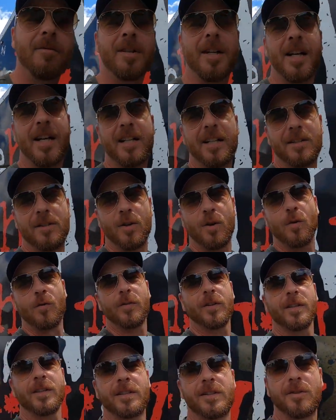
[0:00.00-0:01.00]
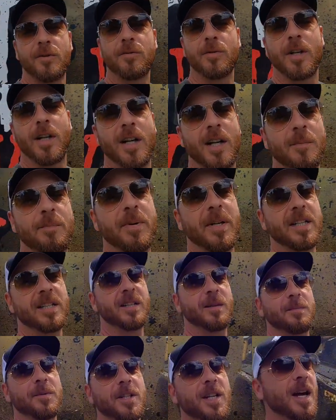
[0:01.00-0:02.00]
We're headed over to uh, pick
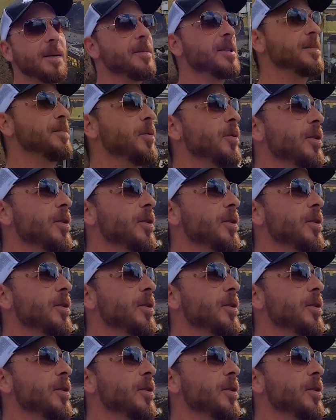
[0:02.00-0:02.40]
up the Cummins